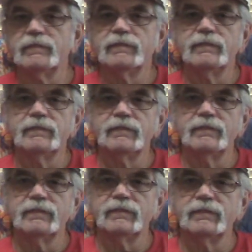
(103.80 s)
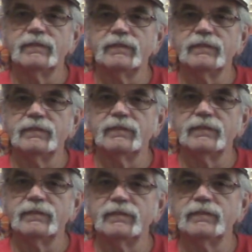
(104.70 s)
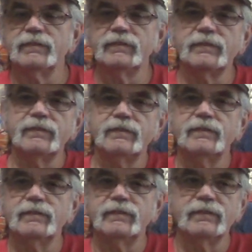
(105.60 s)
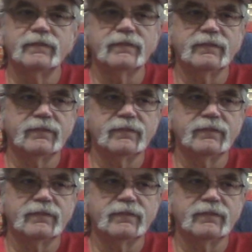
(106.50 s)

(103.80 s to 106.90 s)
No words are spoken by the person on screen.